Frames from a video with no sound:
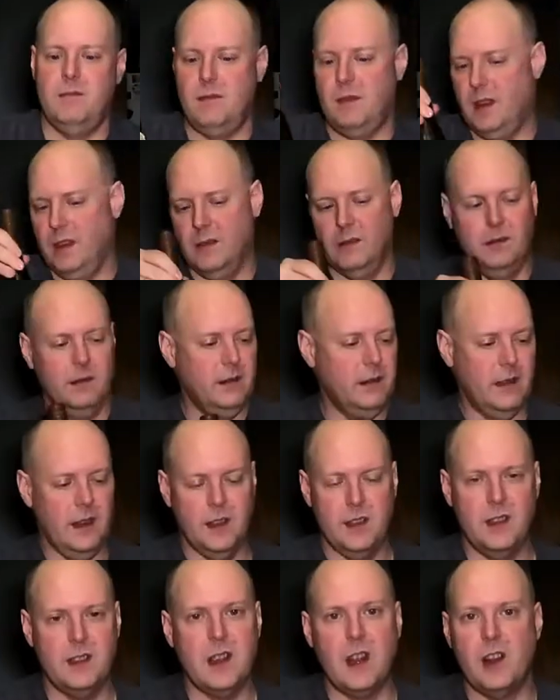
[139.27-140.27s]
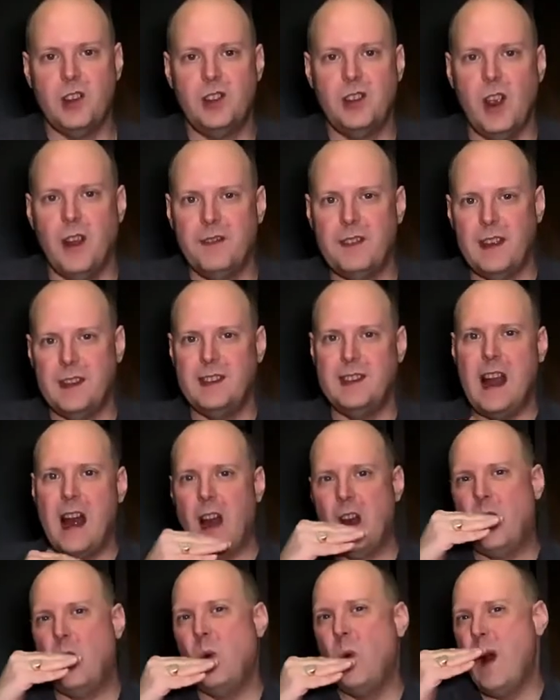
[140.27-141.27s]
you know, it's just on a shelf that's
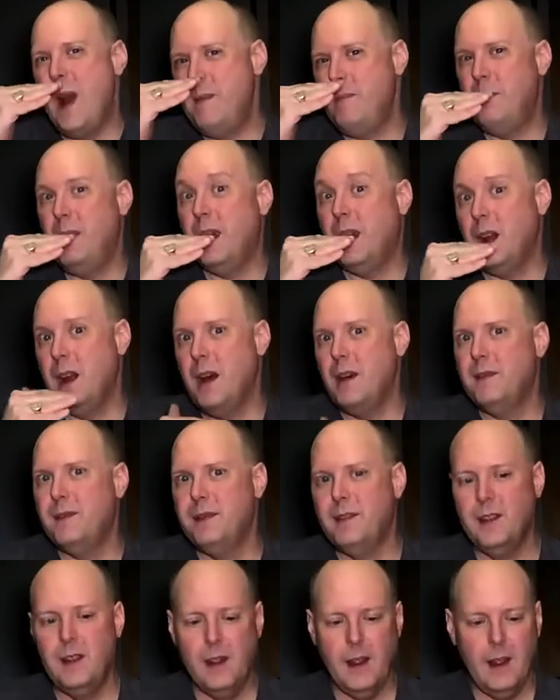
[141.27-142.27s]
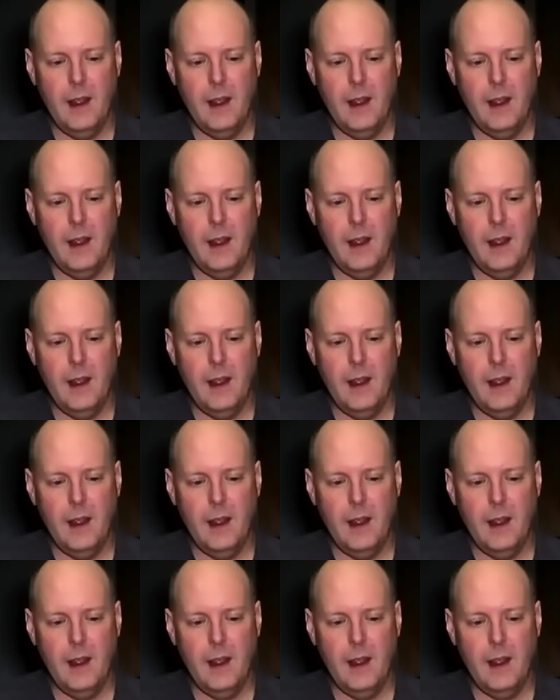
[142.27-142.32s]
not quite big enough